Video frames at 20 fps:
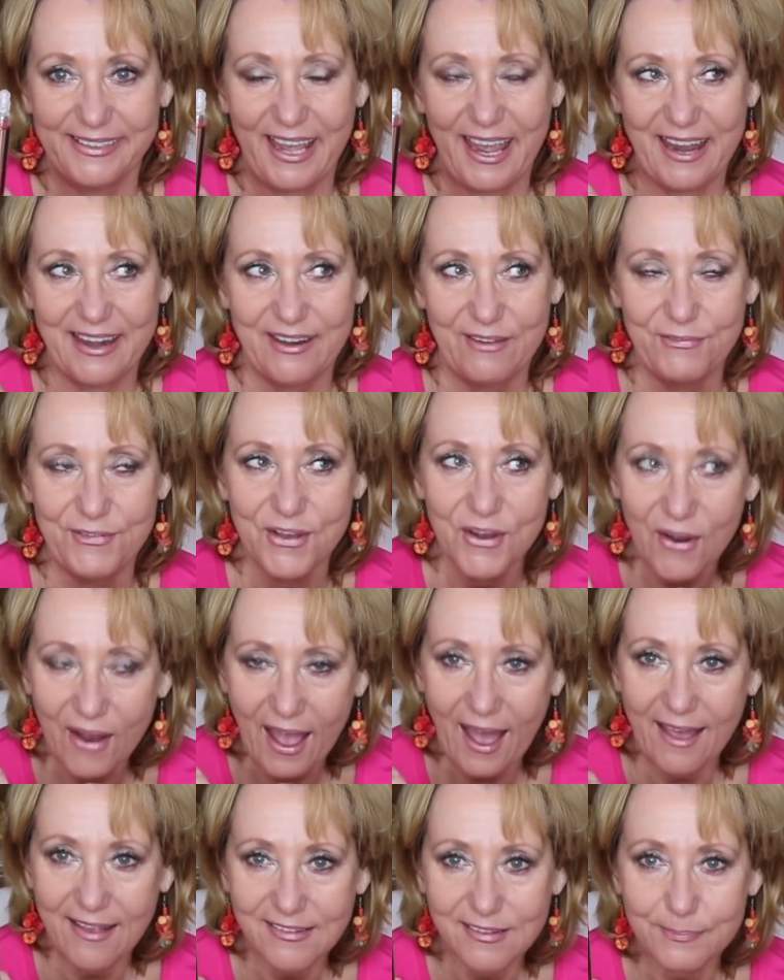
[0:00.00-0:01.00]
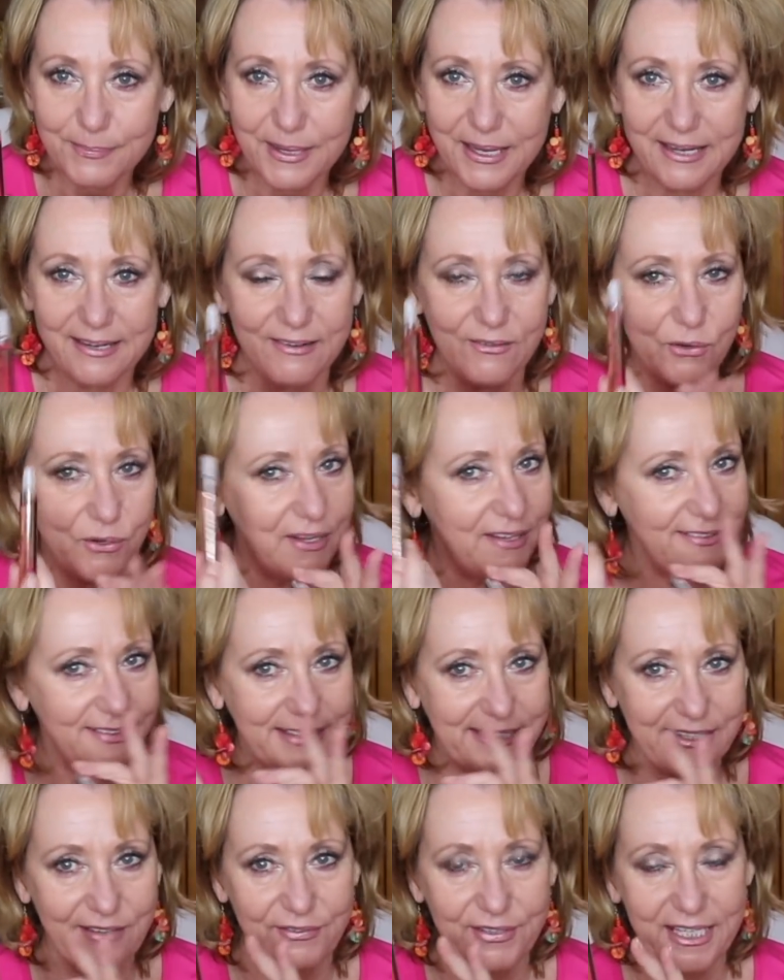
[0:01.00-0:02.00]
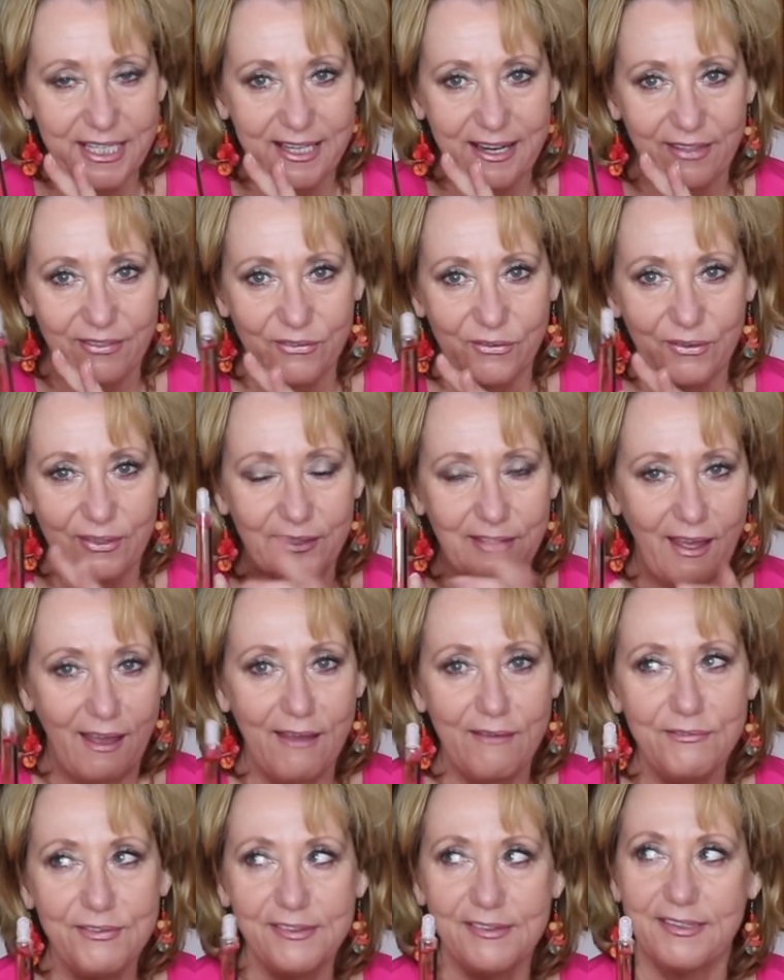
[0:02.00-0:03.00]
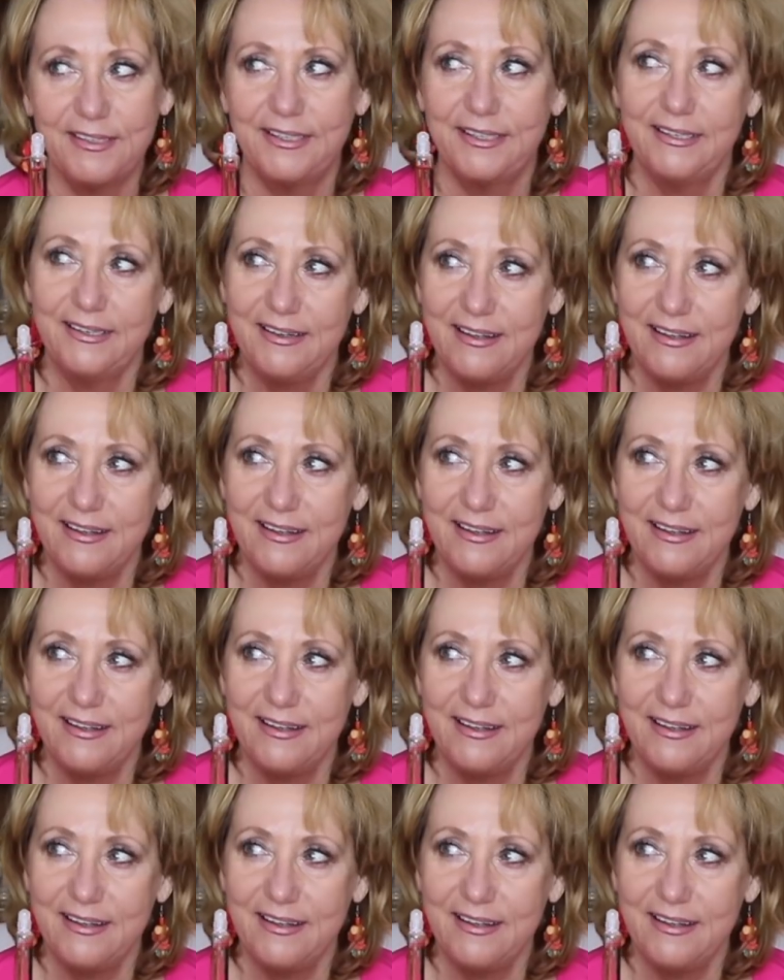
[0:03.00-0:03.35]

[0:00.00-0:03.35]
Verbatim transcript: and if your husband or your significant other loves